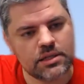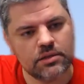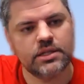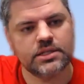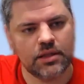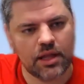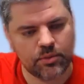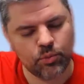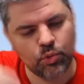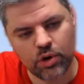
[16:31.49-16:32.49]
and there's a lot
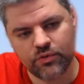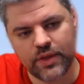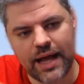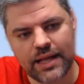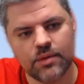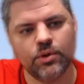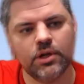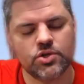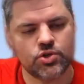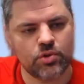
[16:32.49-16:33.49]
more of that we're going
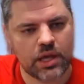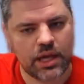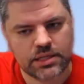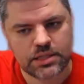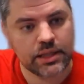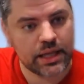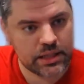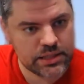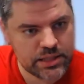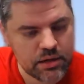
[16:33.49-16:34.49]
to showcase later
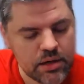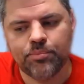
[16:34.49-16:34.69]
this year.